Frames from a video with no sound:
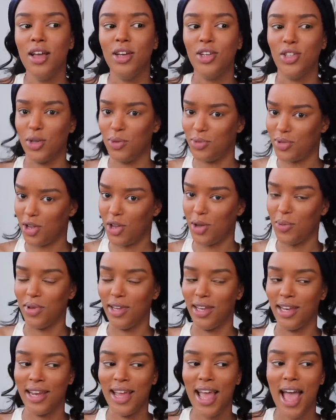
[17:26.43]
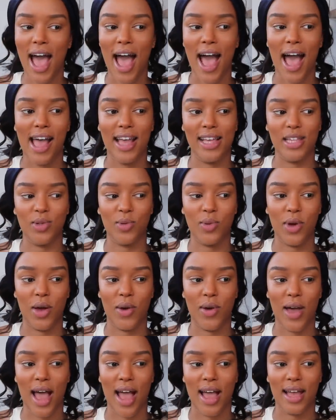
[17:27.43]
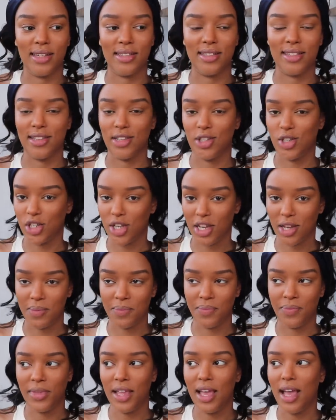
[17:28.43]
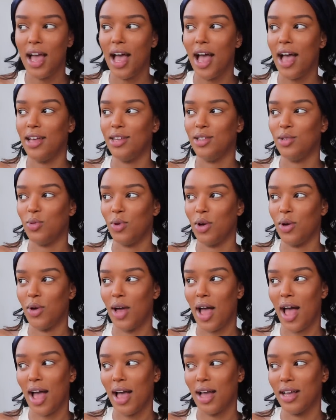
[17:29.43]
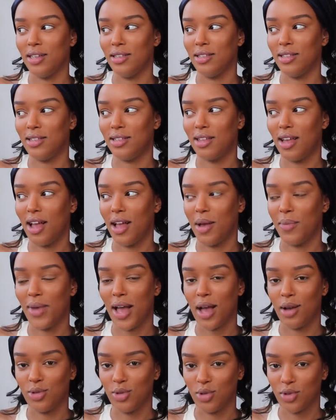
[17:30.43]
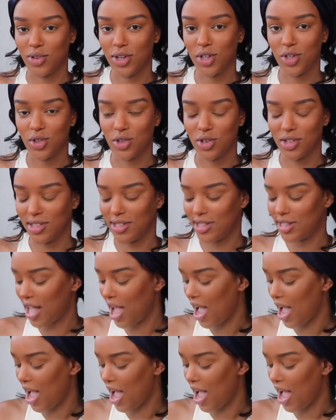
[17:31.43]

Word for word: shops are open, as well as the gym, as well as um, outdoor restaurants.